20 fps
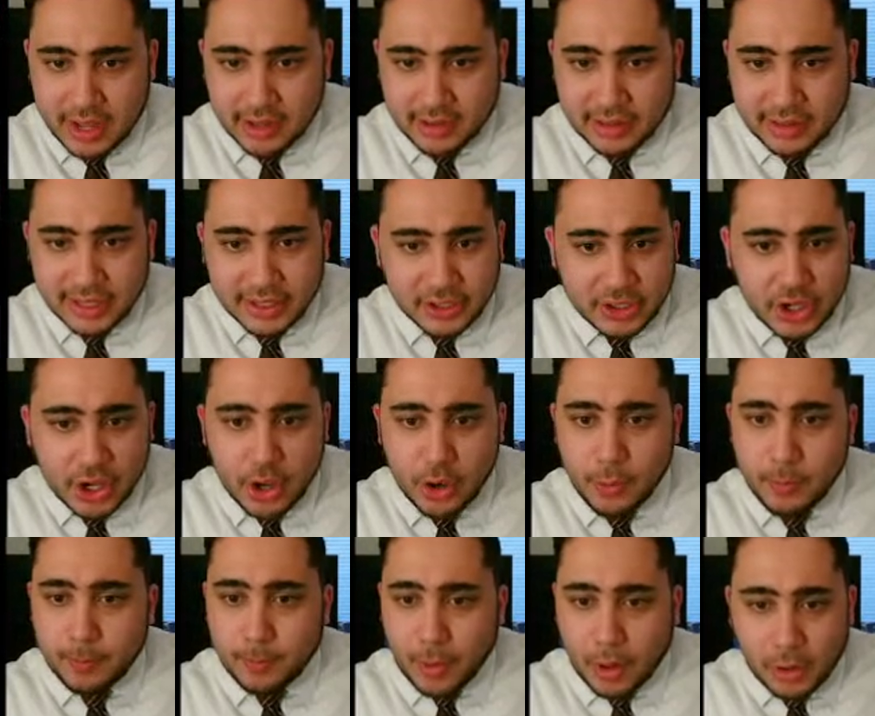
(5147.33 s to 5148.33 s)
Glencoe,
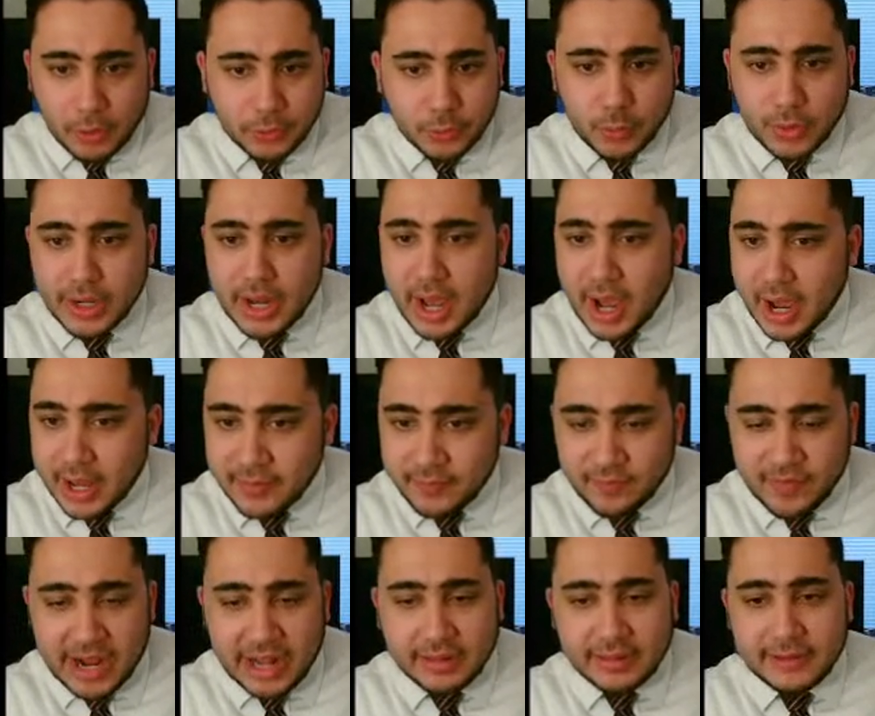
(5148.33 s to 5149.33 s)
Baldwin,
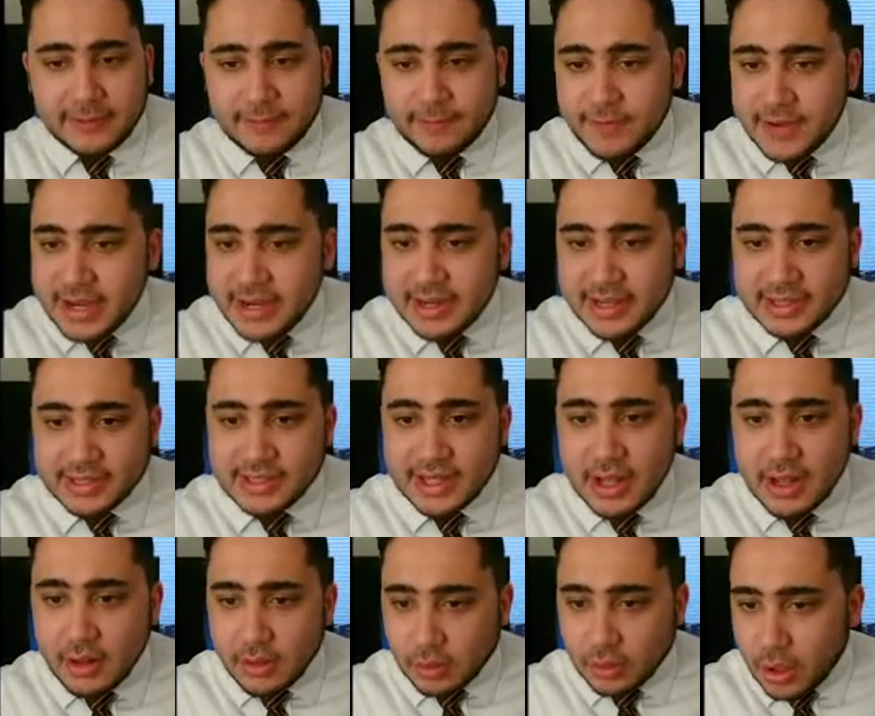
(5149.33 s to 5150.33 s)
Hunt Valley, Phoenix,
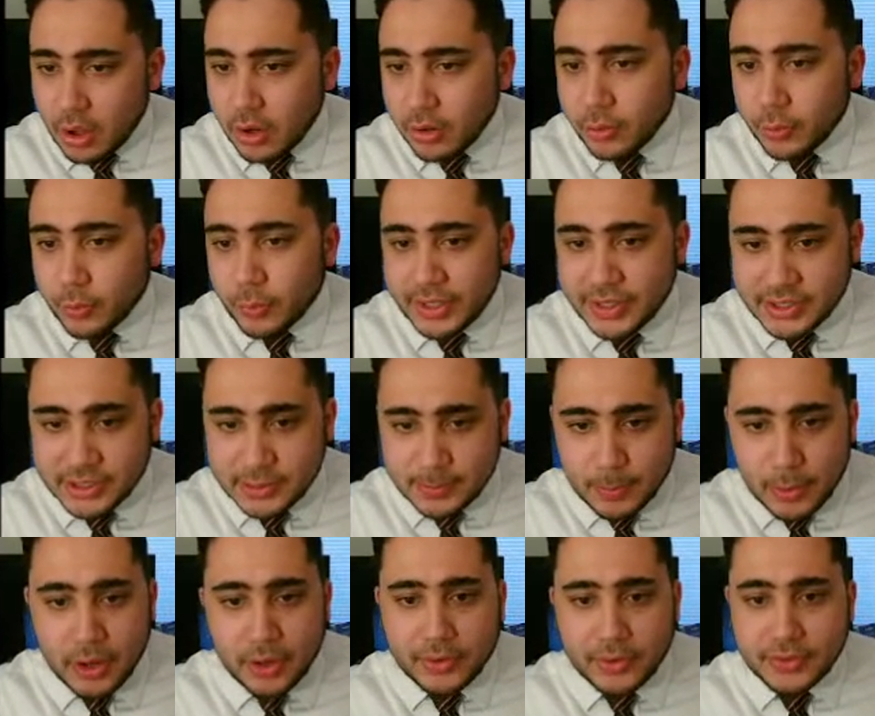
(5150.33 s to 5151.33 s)
Long Green,
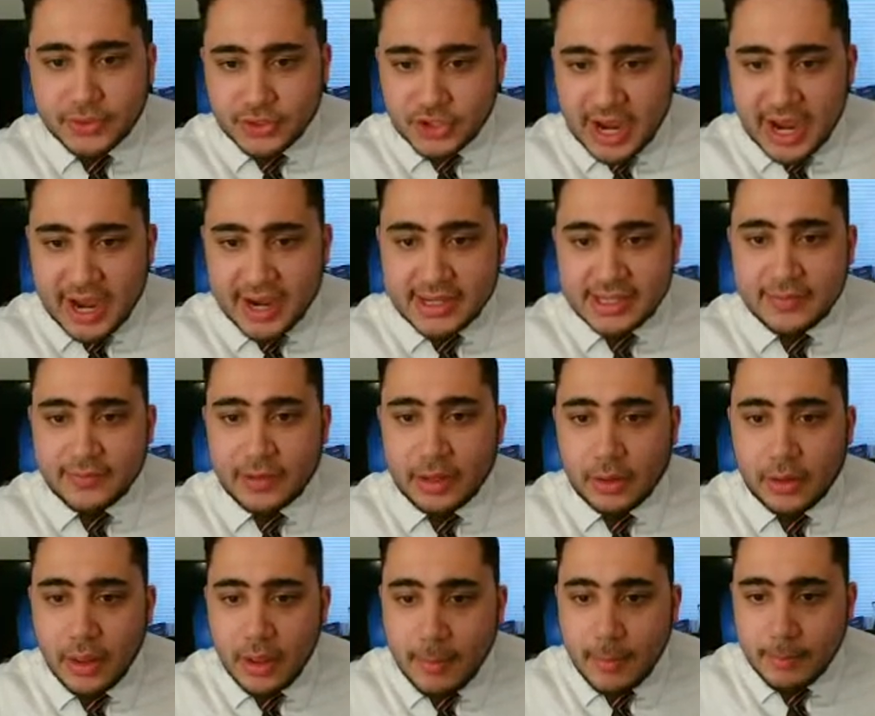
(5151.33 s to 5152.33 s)
Sparks,
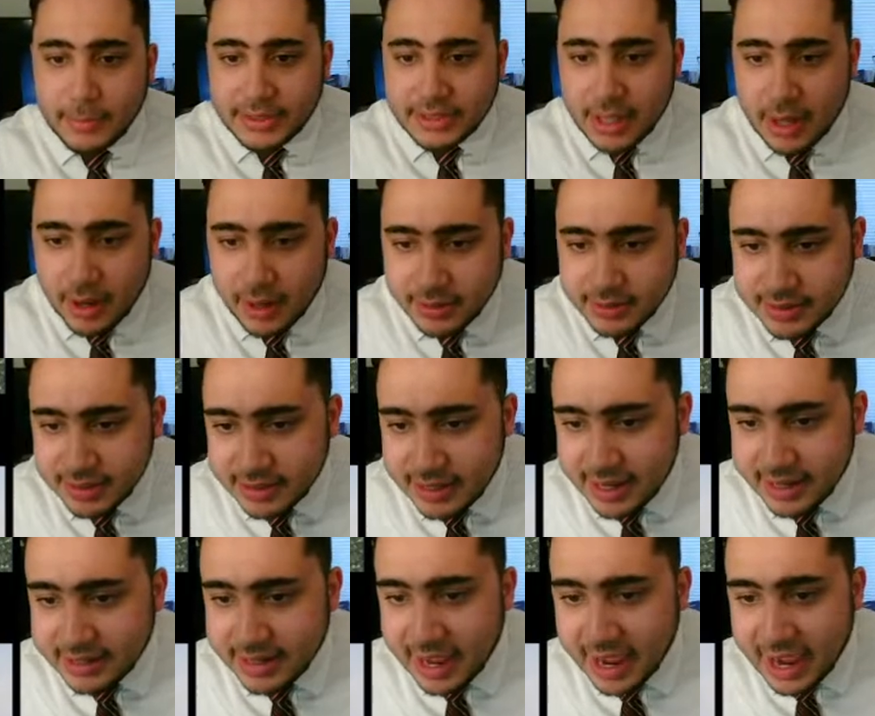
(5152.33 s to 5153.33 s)
Jacksonville, Batocton,
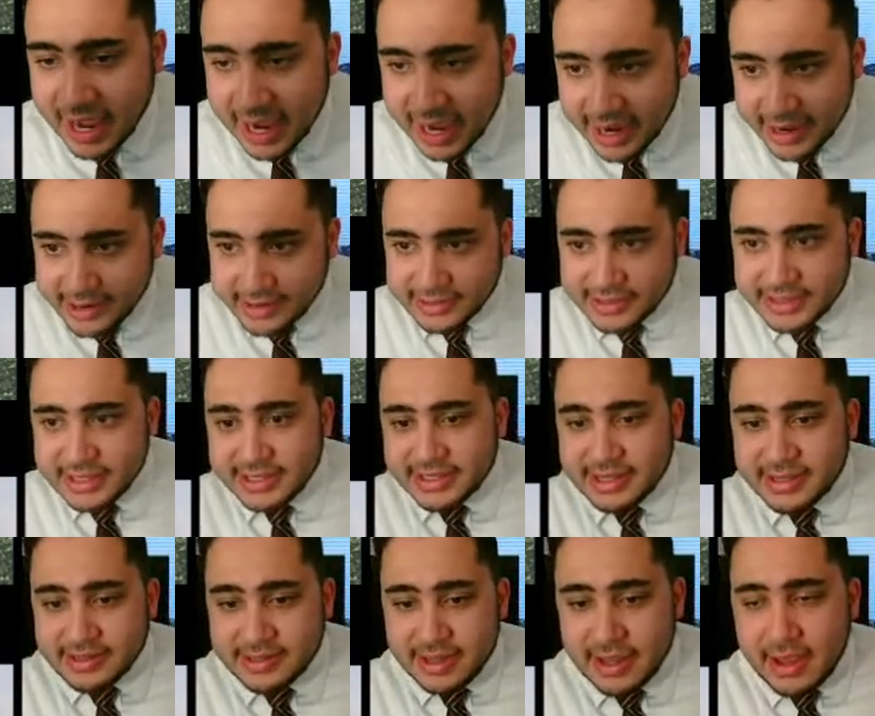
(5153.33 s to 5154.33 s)
and Heights. This
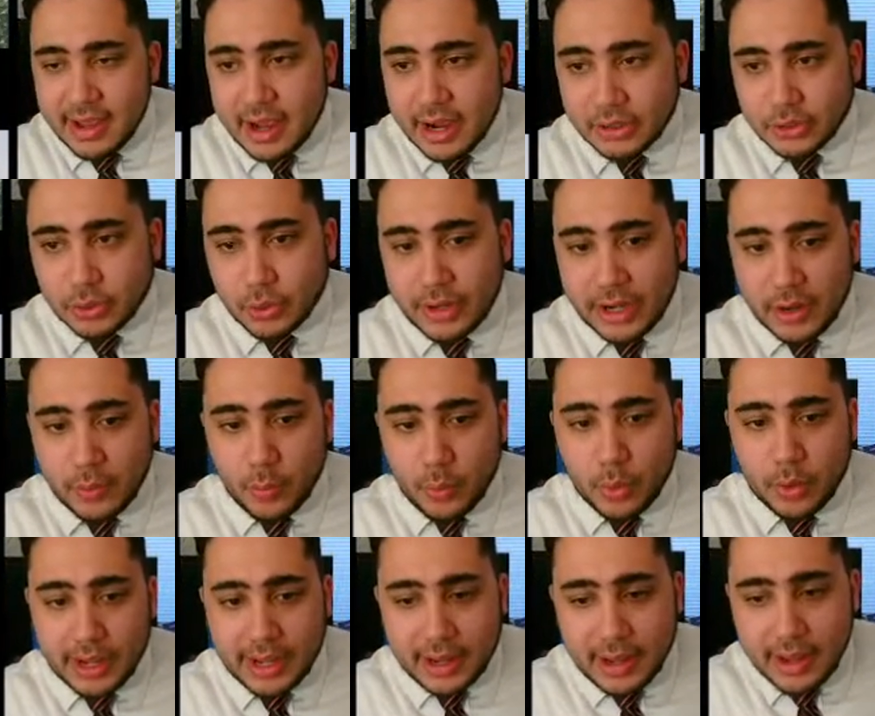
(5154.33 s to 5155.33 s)
is a tornado
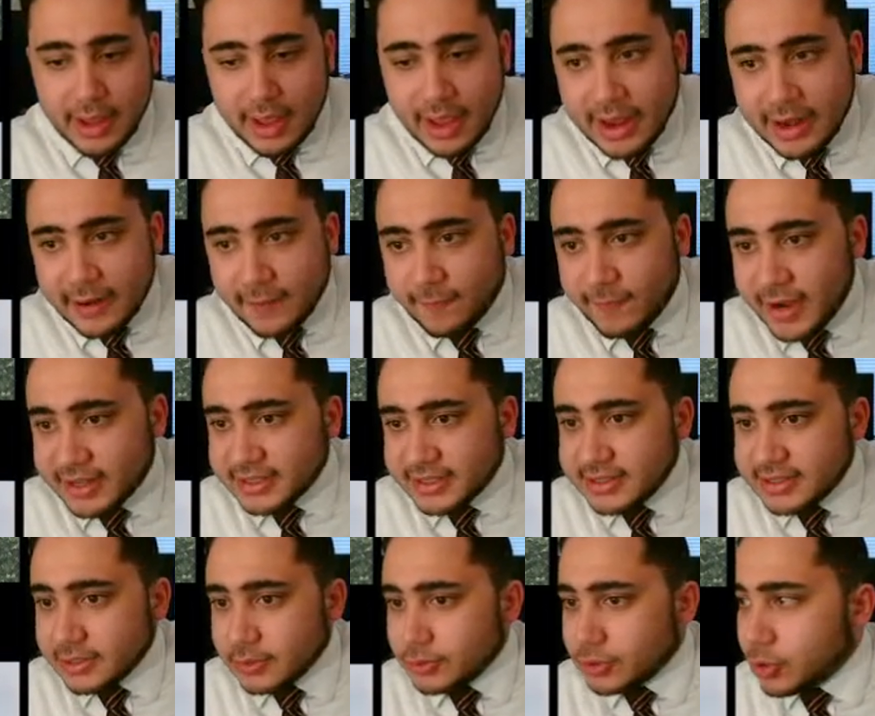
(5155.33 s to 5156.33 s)
warning in effect
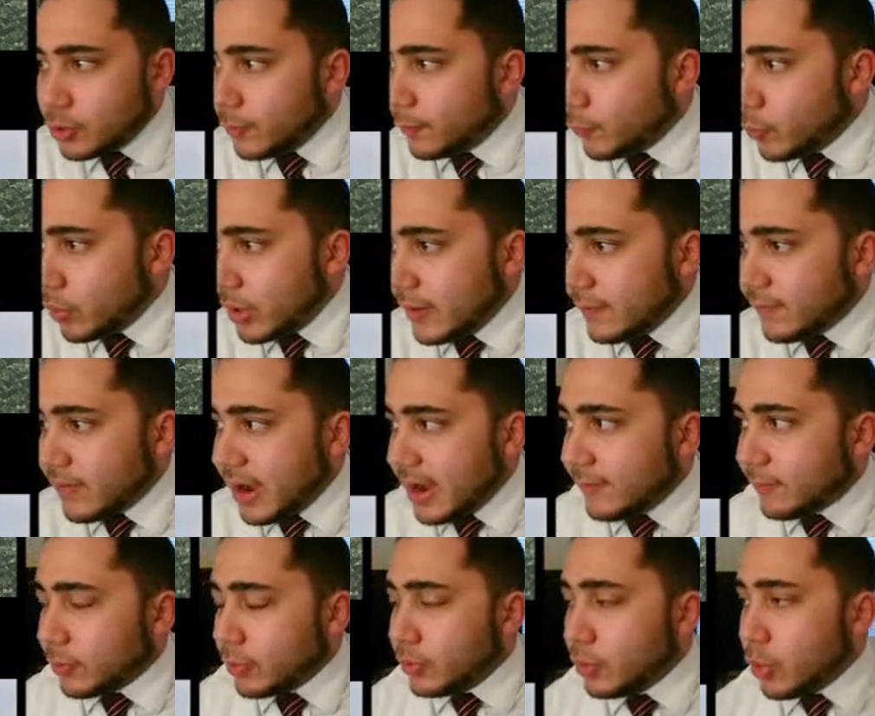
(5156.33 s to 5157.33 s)
until
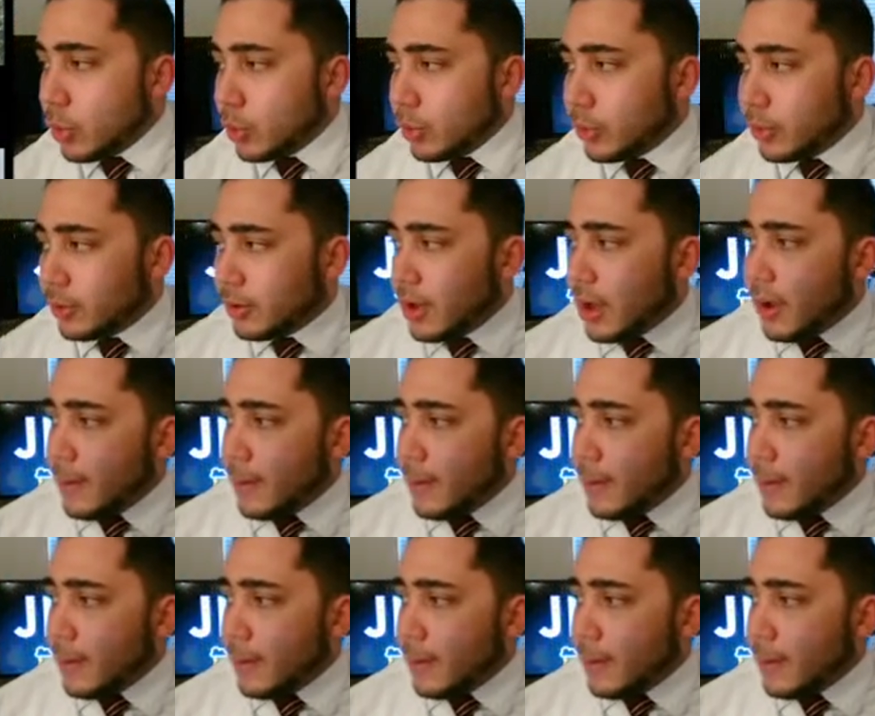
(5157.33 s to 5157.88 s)
2:45 for northern